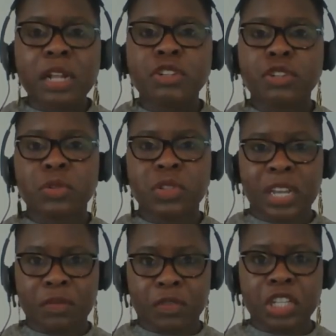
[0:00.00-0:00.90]
cultural
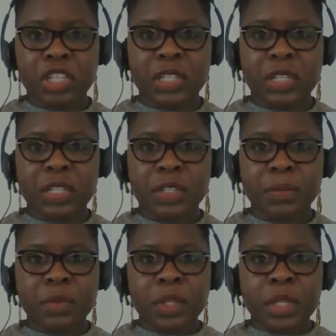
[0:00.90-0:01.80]

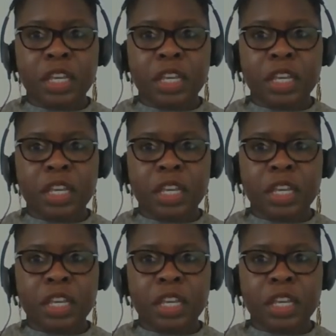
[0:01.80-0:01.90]
diversities.